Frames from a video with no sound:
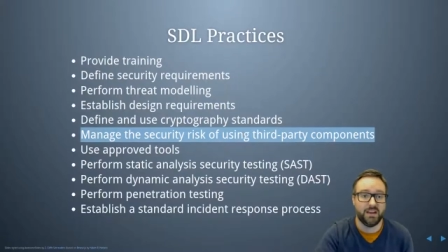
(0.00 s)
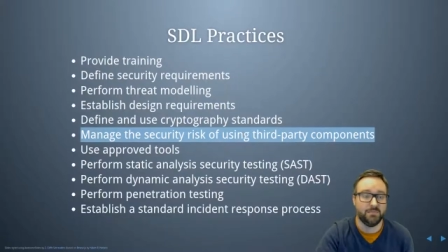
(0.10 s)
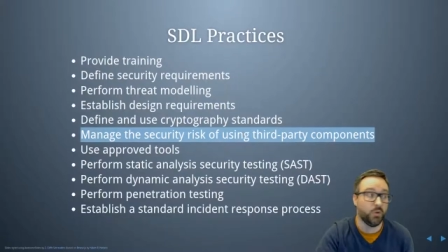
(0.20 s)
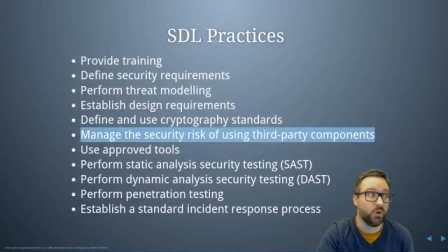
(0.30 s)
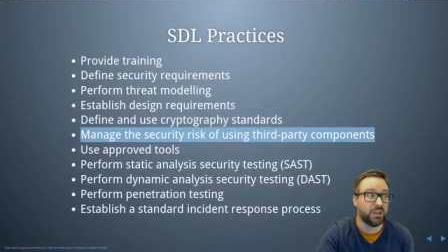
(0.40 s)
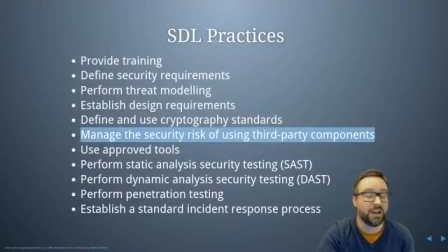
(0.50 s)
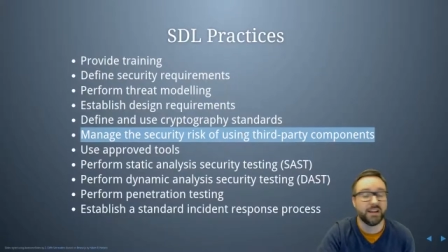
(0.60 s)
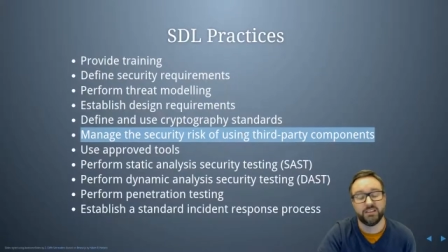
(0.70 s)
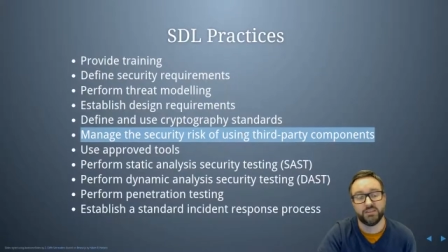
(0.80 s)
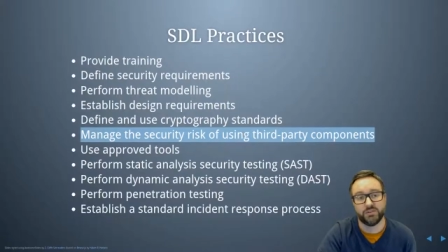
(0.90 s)
more likely
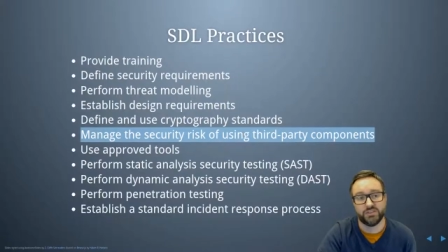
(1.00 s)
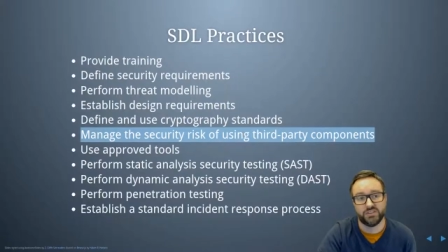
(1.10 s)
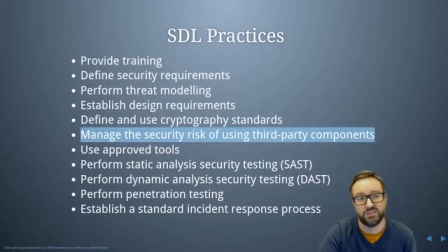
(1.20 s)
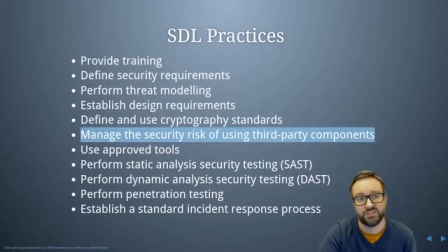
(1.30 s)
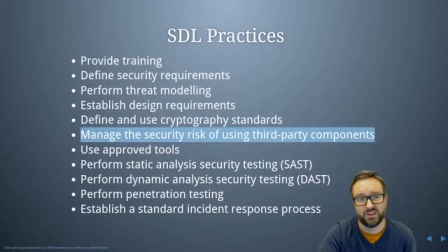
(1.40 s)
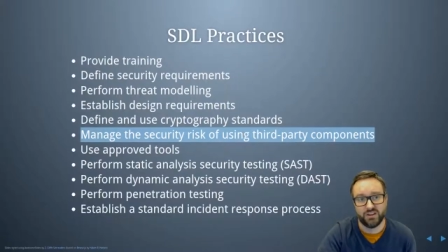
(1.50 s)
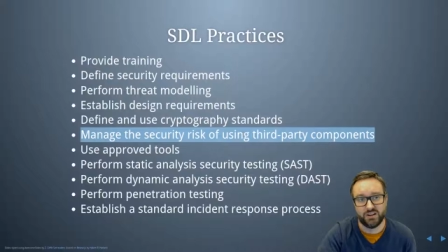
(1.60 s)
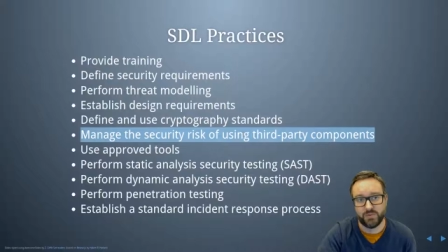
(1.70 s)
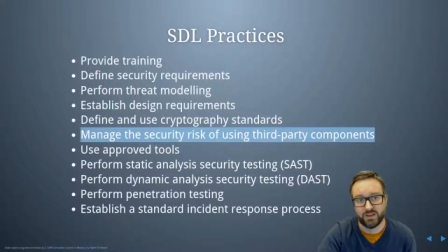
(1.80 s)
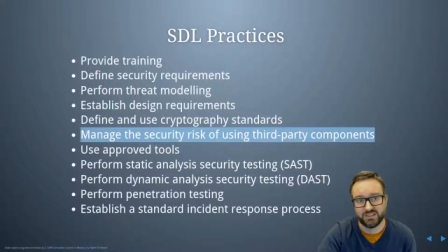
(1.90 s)
to introduce security
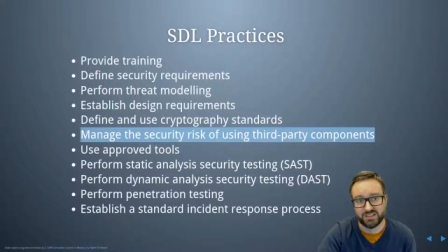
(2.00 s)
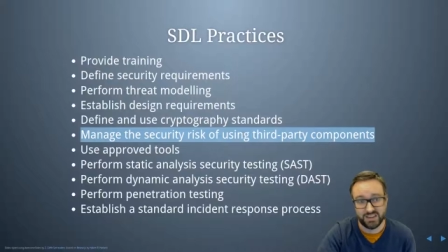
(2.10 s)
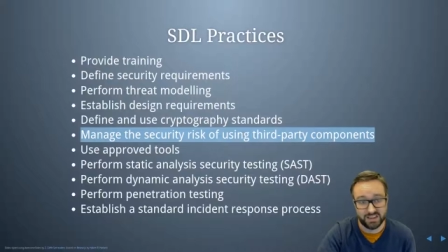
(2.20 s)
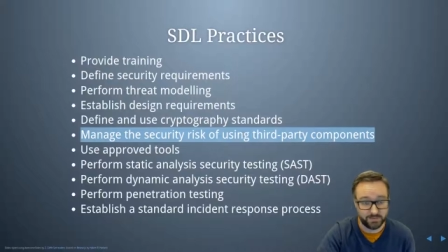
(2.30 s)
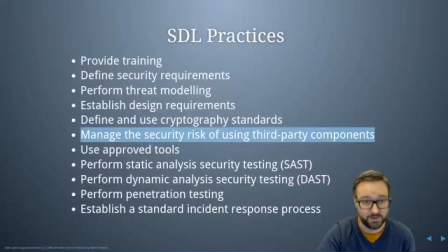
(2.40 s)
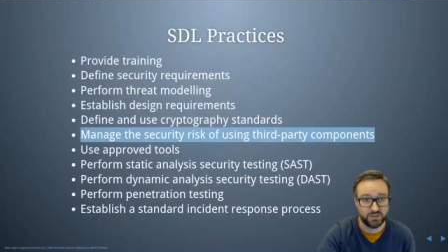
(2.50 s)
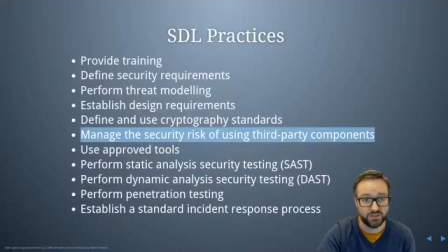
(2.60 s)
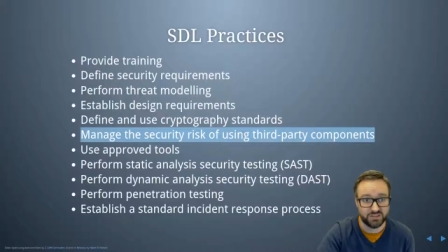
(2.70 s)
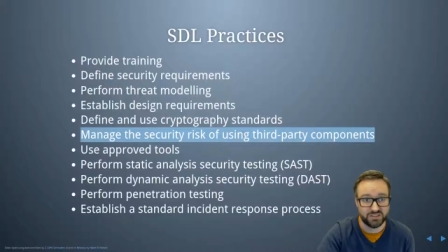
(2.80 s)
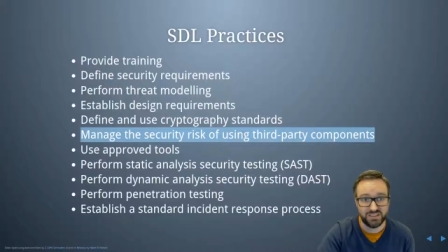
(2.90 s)
bugs than if you use